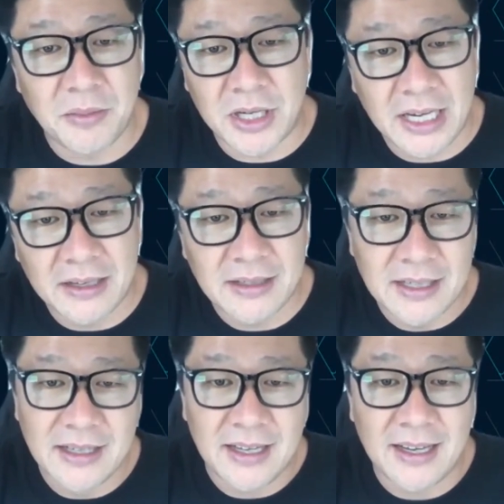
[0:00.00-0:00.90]
Come on
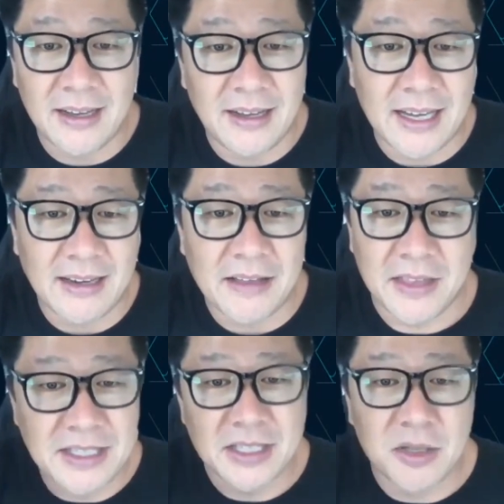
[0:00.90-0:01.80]
in. Uh, and,
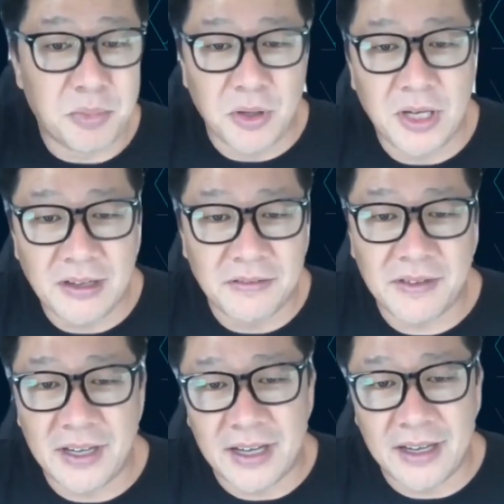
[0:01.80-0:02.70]
and this is the beauty
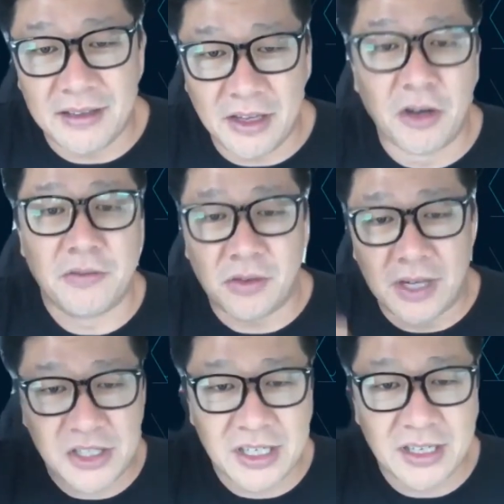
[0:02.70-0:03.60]
of uh, the
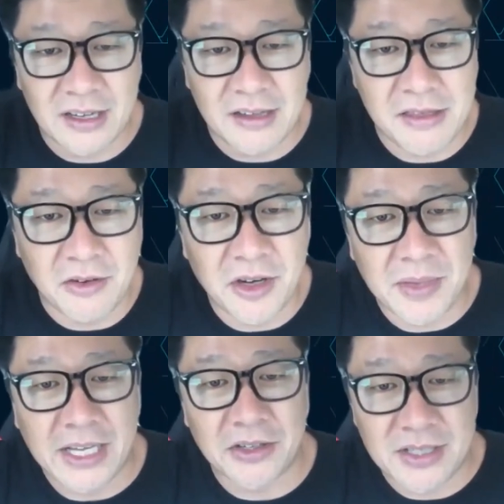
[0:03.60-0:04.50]
overarching
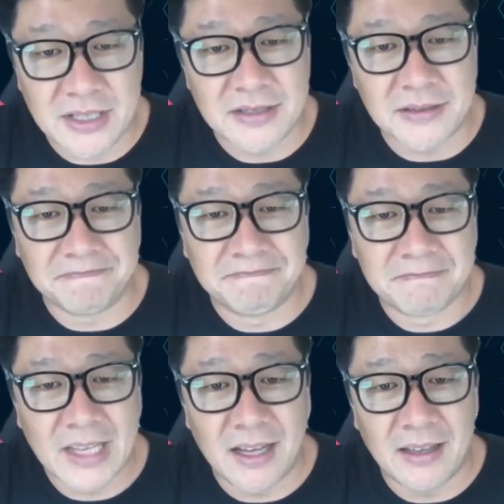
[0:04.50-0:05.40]
Ethereum ecosystem
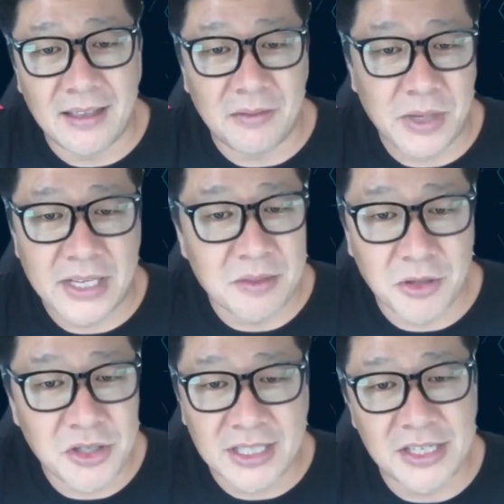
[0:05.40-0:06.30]
uh, that we as a
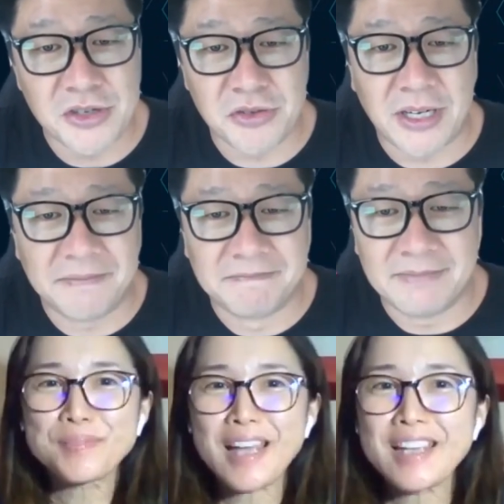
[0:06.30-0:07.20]
project enjoy.
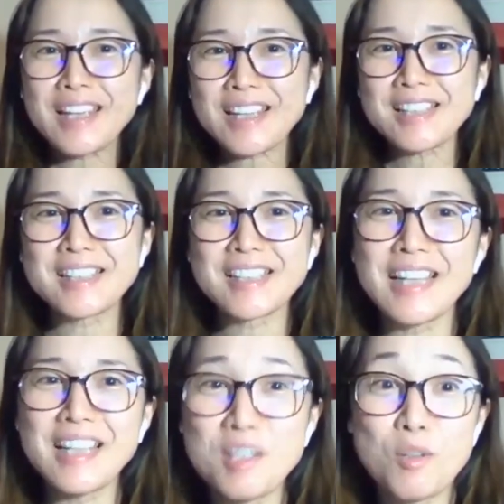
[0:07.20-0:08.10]
I guess
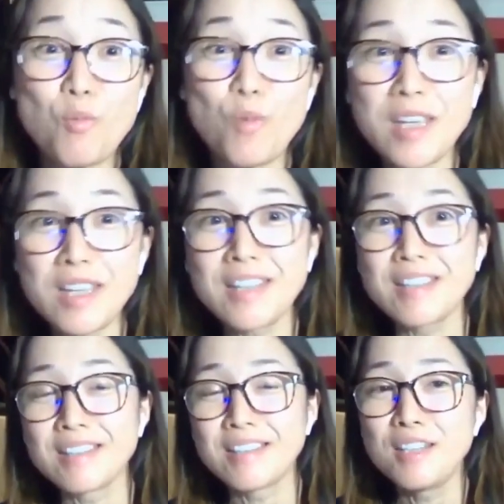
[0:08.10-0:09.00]
uh, we
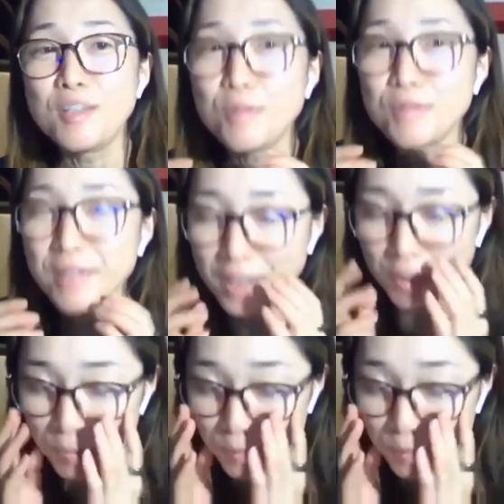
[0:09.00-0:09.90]
can even
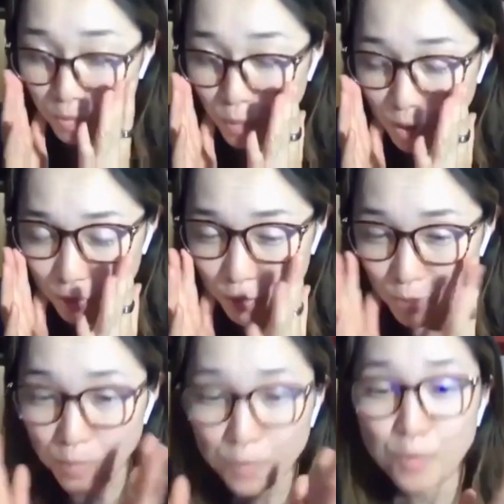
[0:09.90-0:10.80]
like what
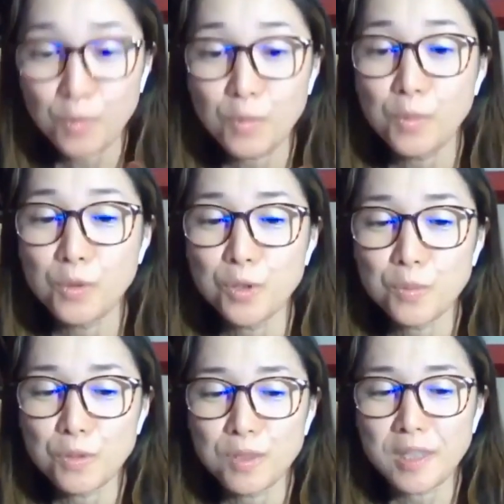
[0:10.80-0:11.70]
you
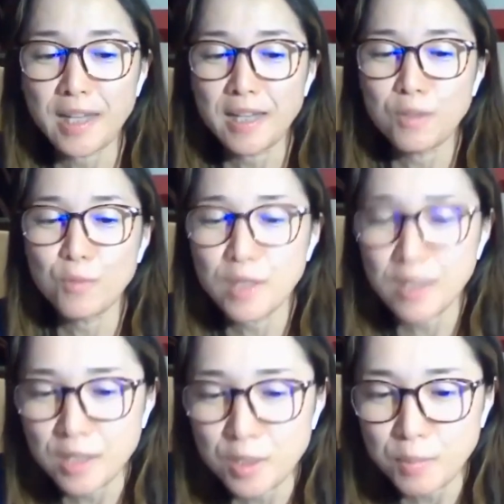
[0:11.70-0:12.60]
both of you said,
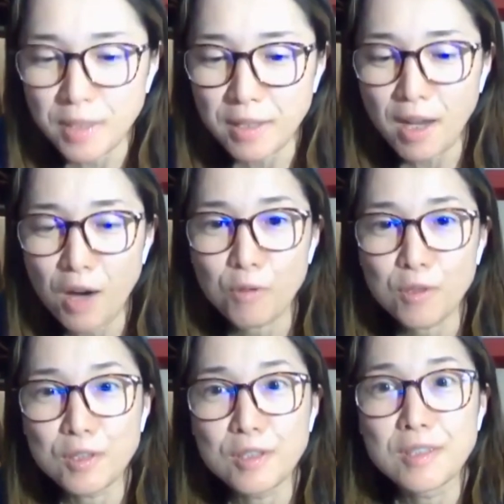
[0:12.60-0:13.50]
we can spend
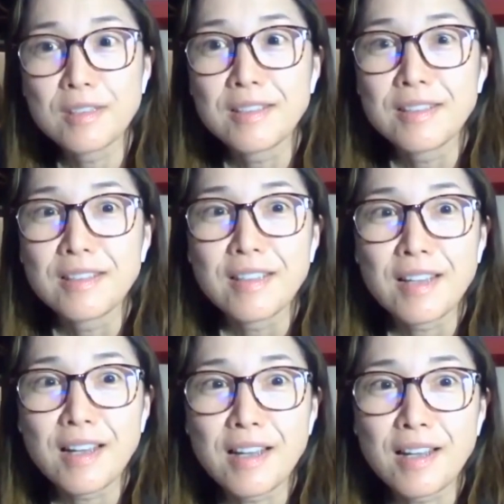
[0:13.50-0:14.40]
hours.
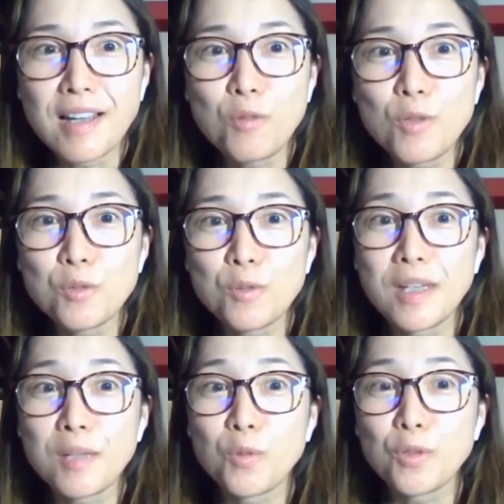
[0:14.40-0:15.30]
Uh, I wish
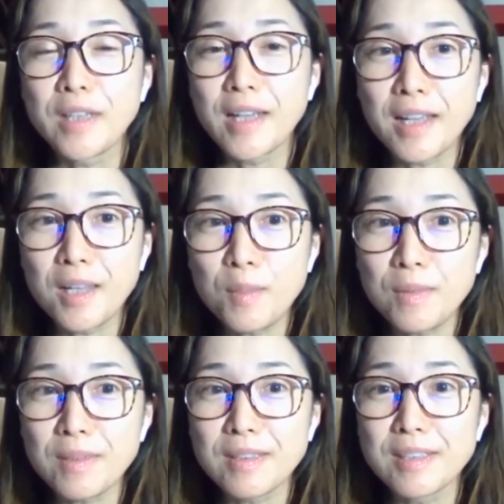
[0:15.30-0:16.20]
we had more time.